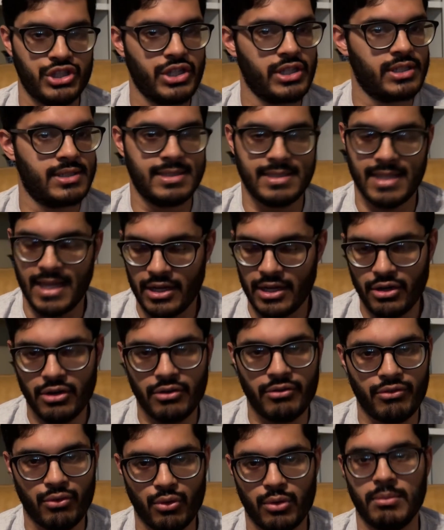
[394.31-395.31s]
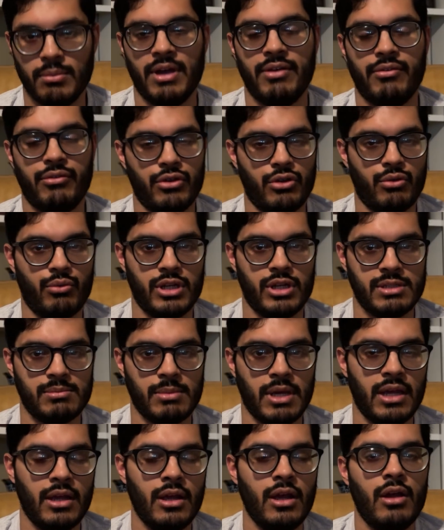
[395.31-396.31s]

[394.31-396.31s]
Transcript: a standard format for the resume